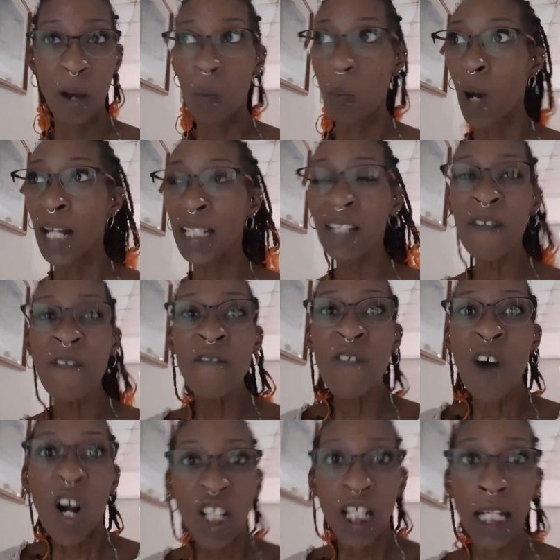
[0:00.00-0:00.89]
Why do you
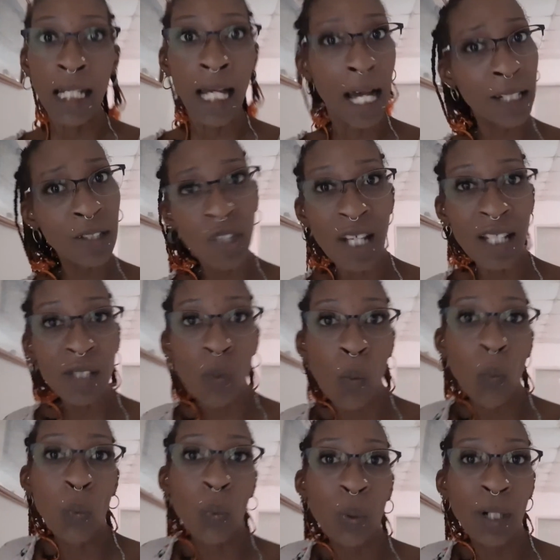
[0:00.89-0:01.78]
can't just
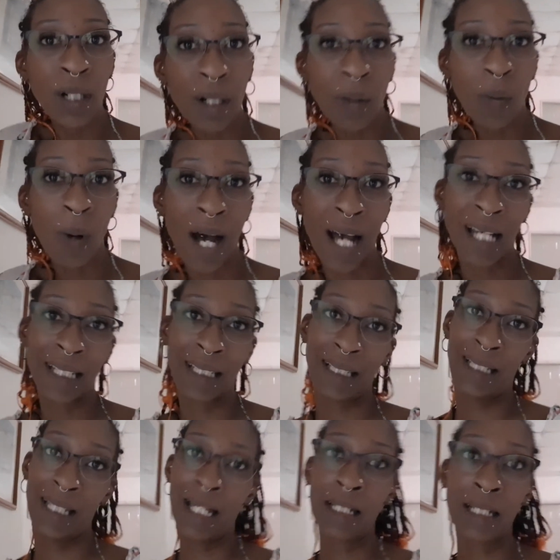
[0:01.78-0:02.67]
work
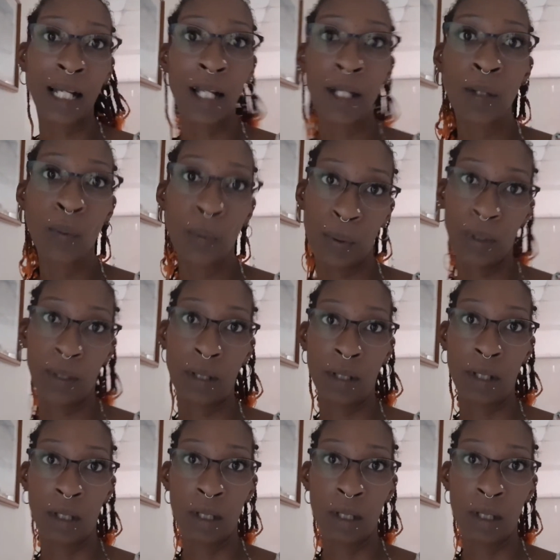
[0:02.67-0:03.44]
quietly and alone?